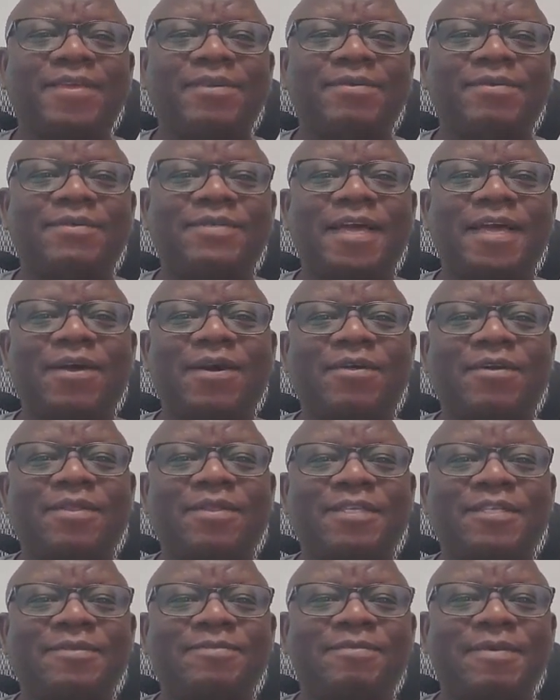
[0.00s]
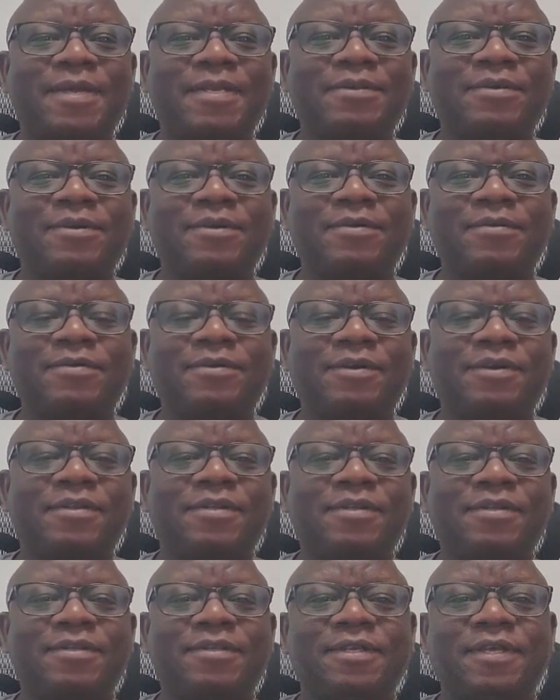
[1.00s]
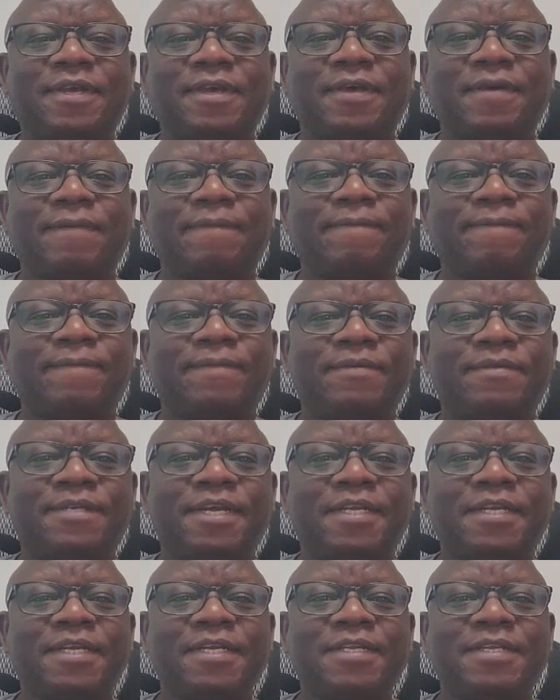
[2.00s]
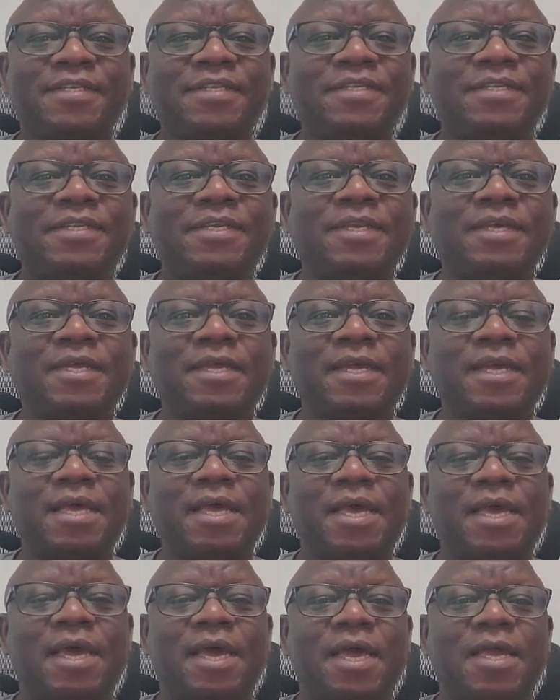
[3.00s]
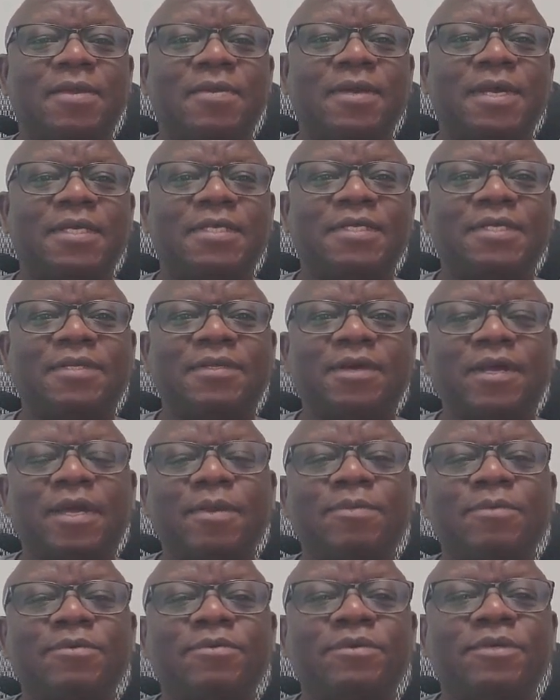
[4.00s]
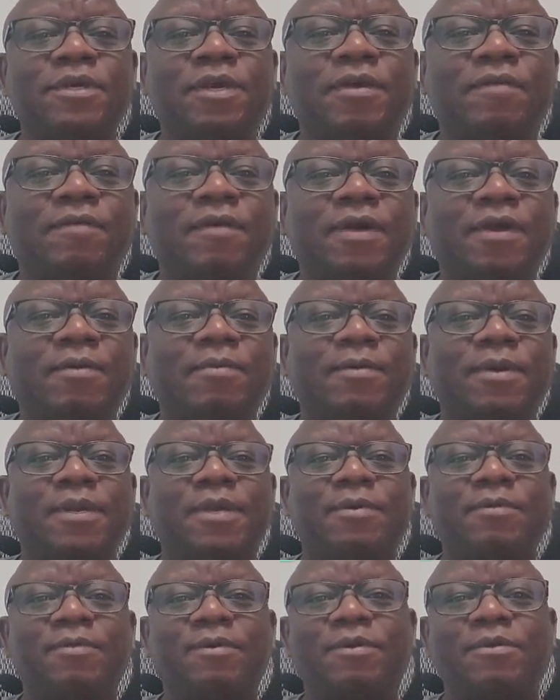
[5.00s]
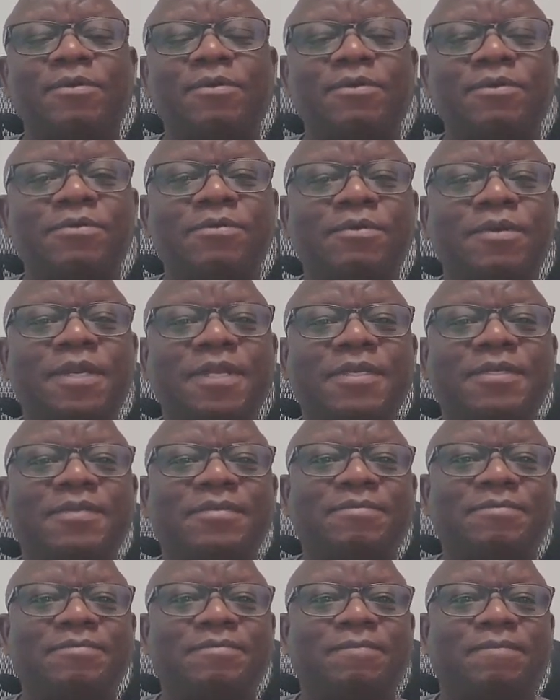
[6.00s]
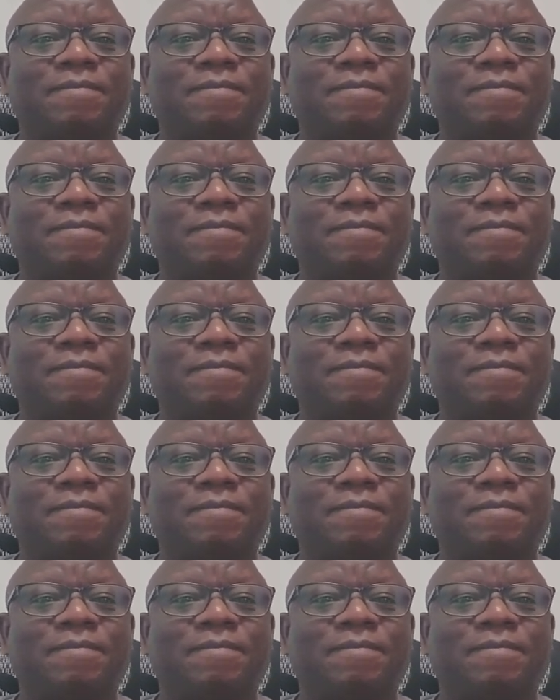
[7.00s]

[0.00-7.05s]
you try all these methods or these strategies and you are still not able to recover your money, what do you do next?